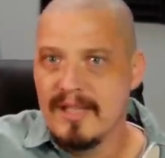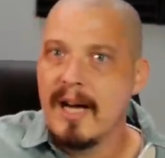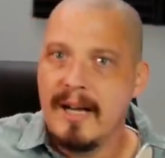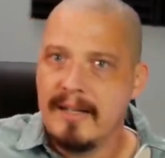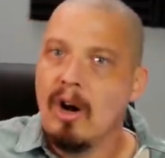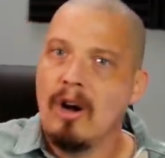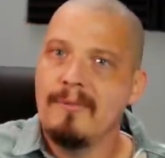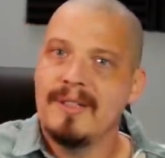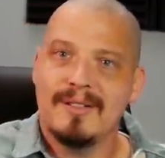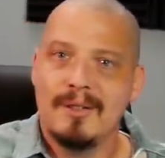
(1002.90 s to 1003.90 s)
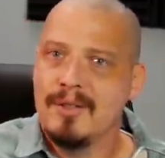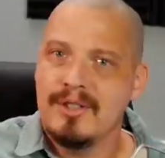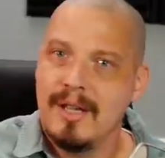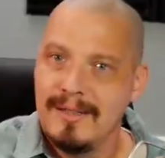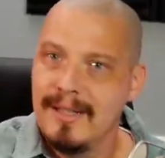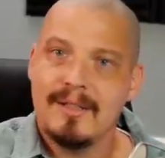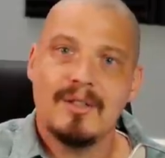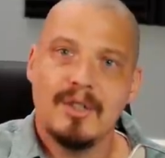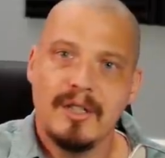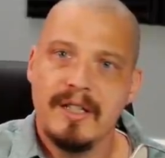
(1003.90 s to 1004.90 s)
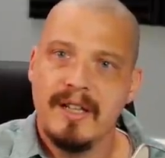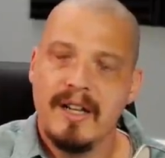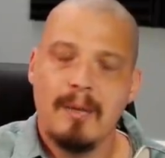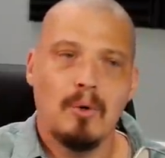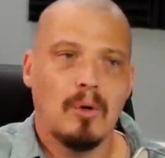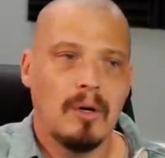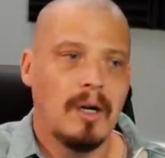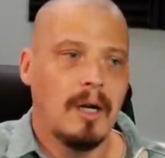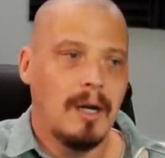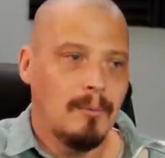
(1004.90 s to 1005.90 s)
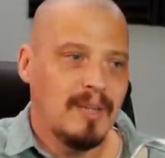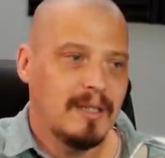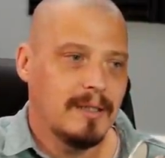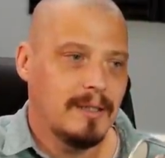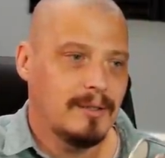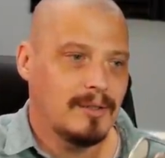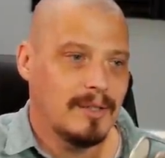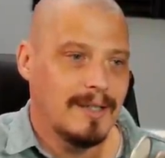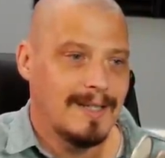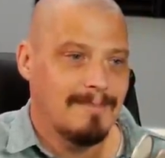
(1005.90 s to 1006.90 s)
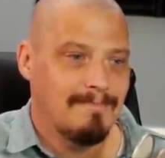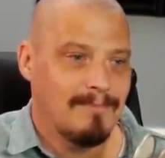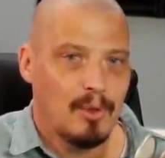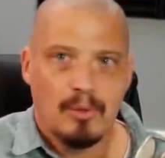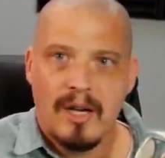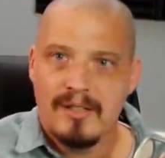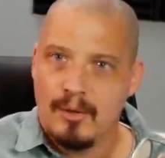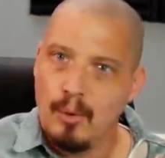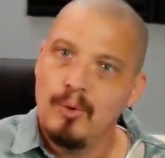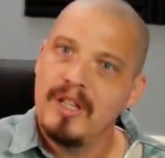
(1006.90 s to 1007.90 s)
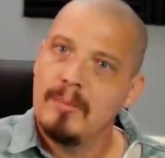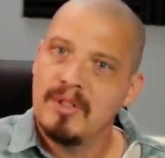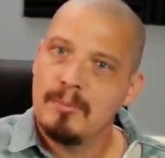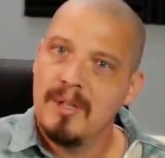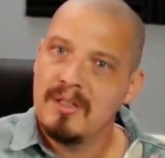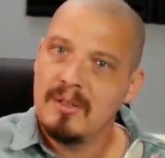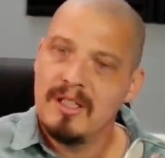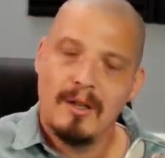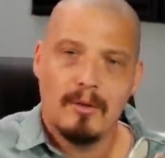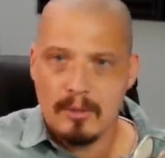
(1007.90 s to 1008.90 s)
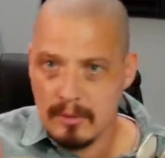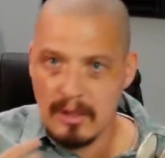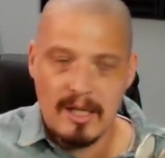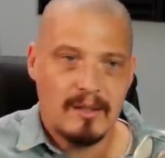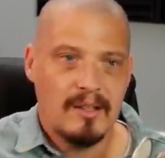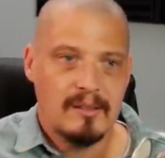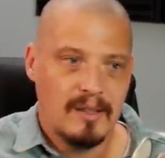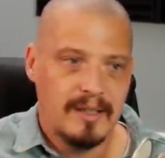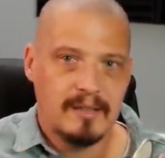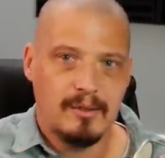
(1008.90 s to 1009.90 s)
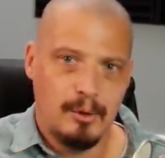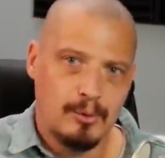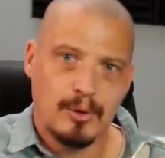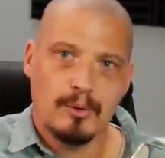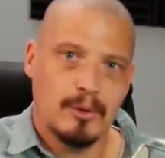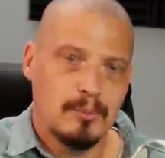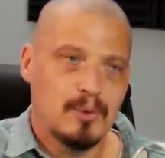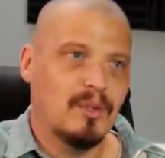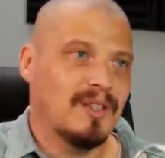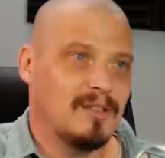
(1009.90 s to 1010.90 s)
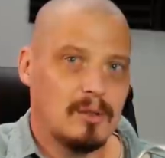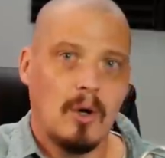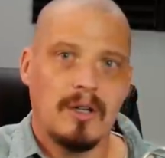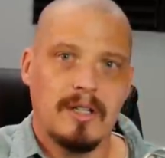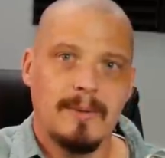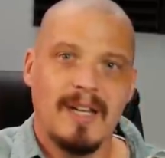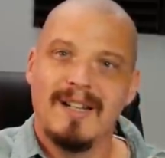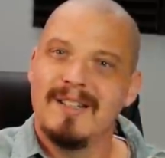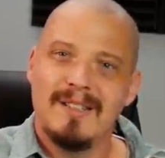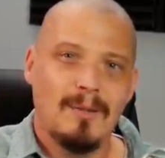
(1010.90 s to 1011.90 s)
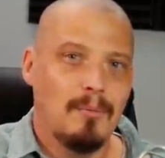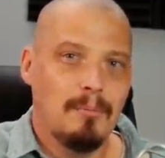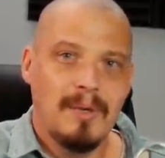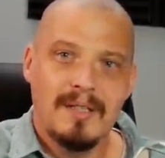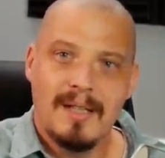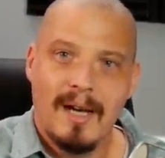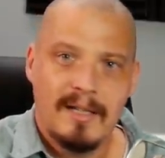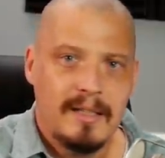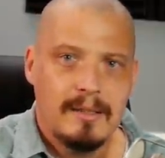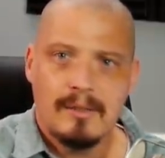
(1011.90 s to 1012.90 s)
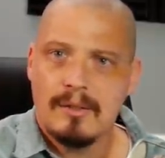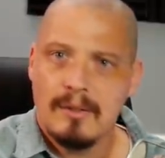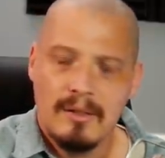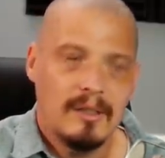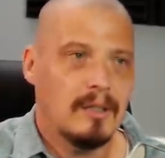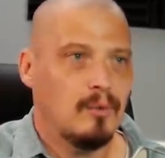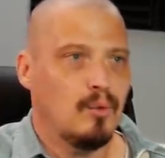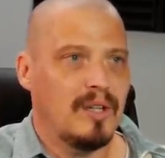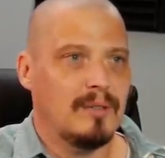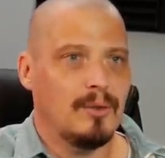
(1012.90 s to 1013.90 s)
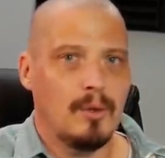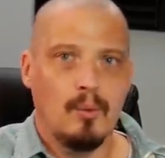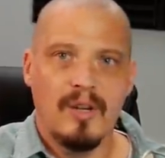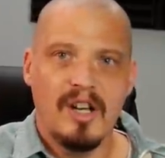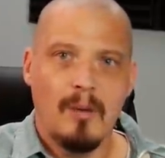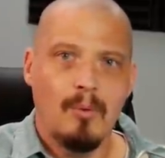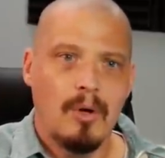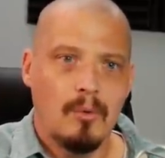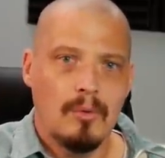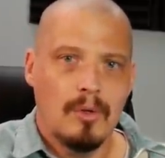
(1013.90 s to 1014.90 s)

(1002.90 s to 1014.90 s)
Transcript: dying off is they're just not necessary anymore because the rise of the web, especially, you know, a lot of these Linux user groups, when they started, you know, mid-90s, you know, when the web,